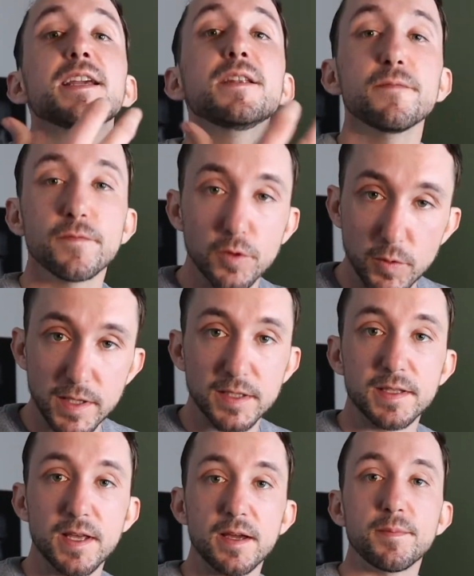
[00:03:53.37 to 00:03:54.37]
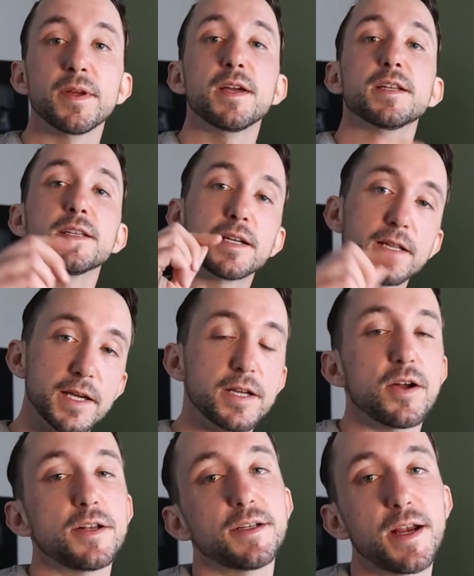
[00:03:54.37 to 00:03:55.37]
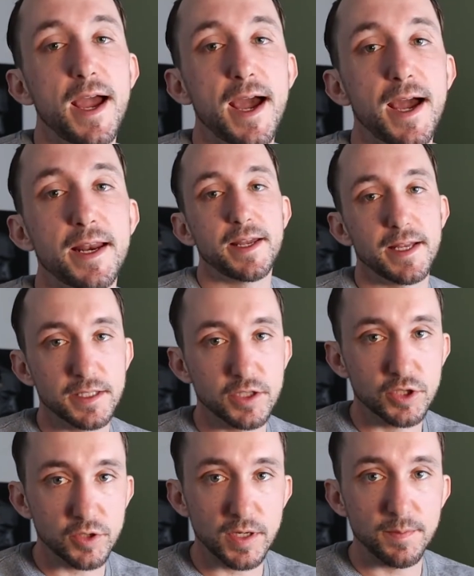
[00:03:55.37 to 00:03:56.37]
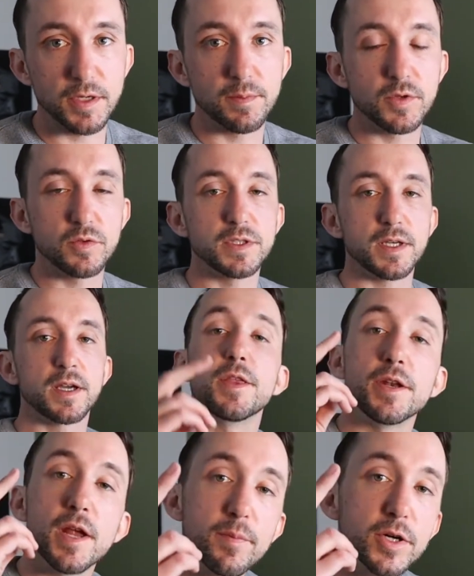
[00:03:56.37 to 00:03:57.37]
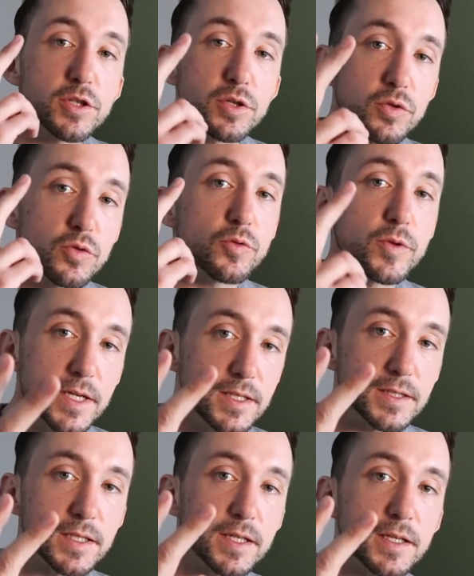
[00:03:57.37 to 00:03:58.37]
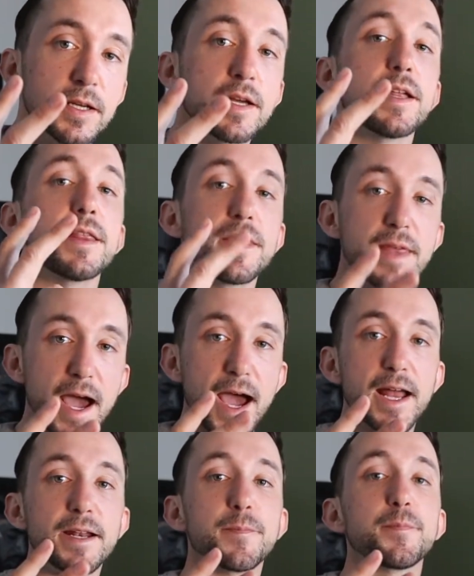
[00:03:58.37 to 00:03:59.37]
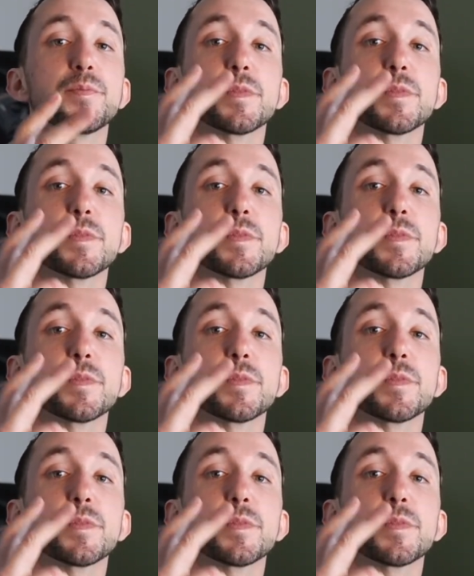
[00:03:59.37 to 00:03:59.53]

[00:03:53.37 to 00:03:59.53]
influence them to click on your ad and to stream your music. The number 2 reason that